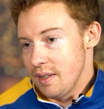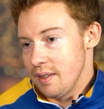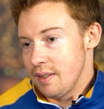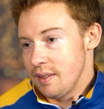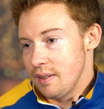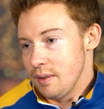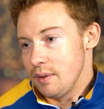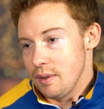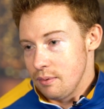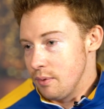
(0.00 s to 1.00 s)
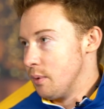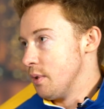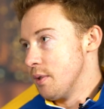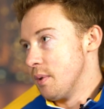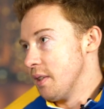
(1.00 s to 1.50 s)
like the food
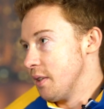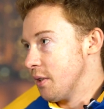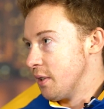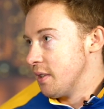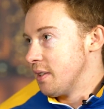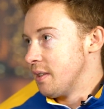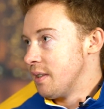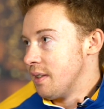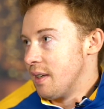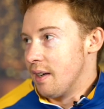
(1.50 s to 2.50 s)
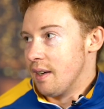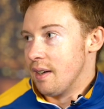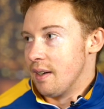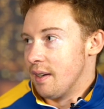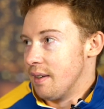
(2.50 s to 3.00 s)
is really good,
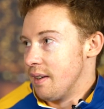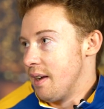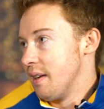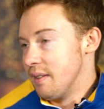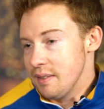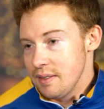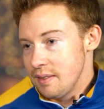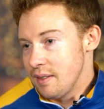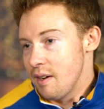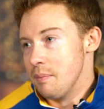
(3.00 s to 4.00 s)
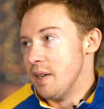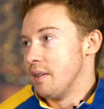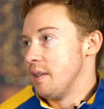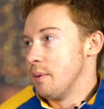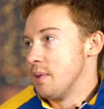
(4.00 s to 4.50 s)
and
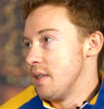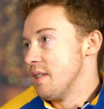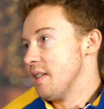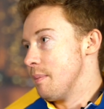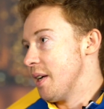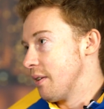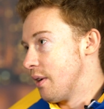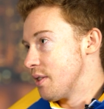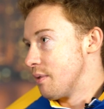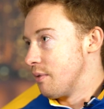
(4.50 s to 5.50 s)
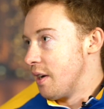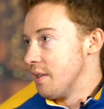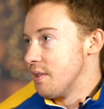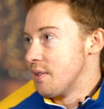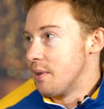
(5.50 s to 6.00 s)
it was easy to make lots of
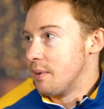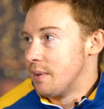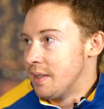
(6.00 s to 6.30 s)
friends. So,